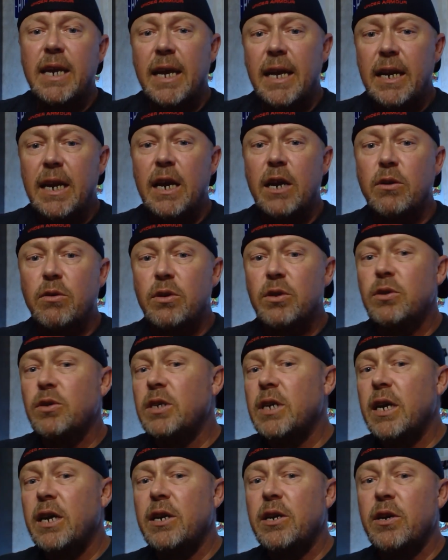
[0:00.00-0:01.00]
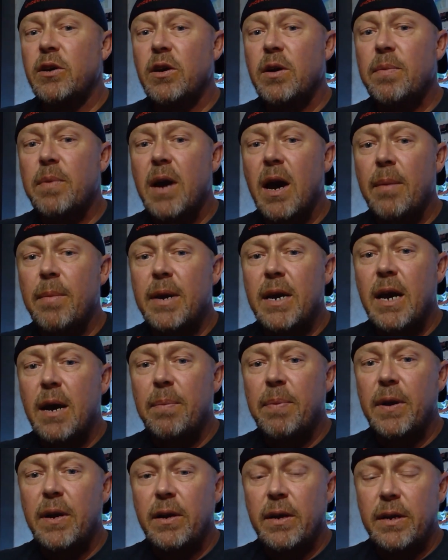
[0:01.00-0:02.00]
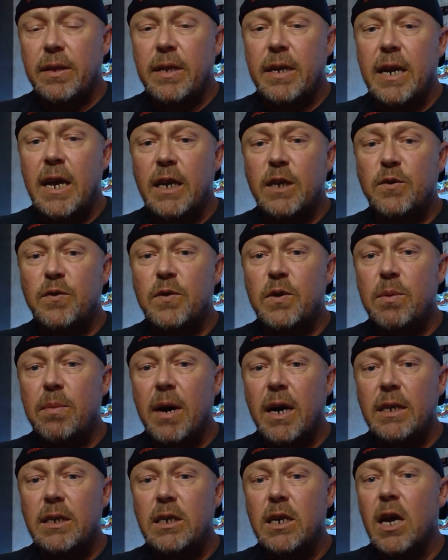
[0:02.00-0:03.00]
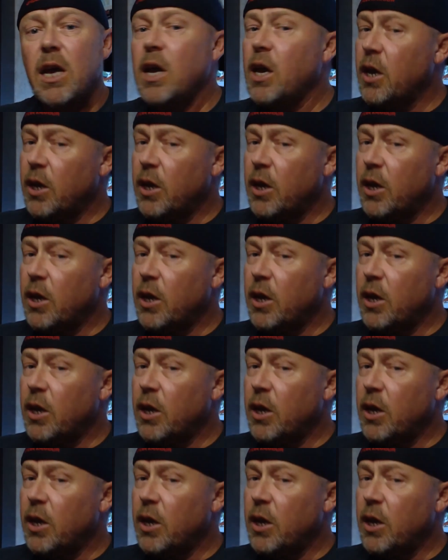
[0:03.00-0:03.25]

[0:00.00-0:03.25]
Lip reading: in a cruise in Europe coming up here in the next few months,